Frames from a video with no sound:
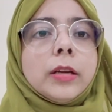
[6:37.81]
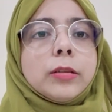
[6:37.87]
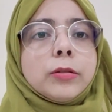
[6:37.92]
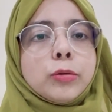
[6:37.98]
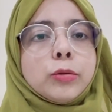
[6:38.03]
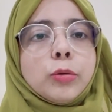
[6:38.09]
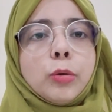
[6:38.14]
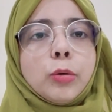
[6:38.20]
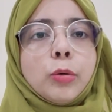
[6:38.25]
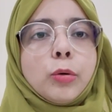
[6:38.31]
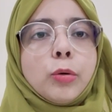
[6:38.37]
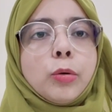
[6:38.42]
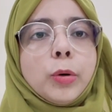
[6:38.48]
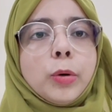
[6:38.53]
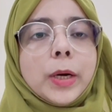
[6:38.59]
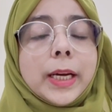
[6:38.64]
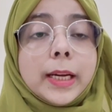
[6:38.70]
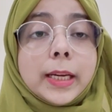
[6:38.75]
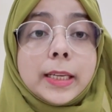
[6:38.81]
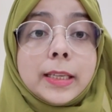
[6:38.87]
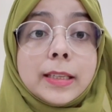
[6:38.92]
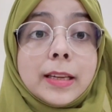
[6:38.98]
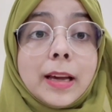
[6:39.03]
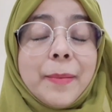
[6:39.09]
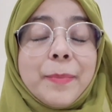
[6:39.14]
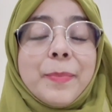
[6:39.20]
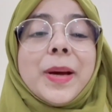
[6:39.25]
So
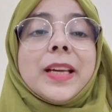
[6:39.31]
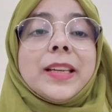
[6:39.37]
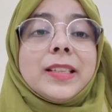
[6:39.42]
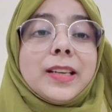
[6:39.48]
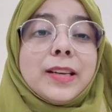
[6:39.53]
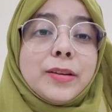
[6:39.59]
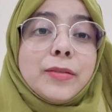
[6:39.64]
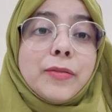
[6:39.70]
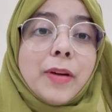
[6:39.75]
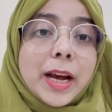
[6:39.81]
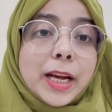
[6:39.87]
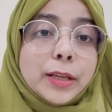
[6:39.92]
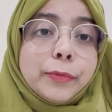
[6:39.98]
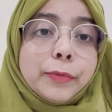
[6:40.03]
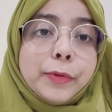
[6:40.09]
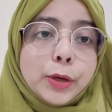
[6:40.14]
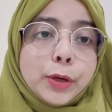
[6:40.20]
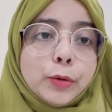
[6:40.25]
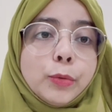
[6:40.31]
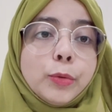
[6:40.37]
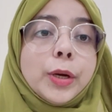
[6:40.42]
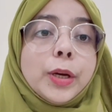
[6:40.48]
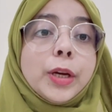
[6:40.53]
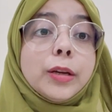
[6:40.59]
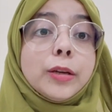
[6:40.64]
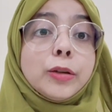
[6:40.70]
it's a best advice for you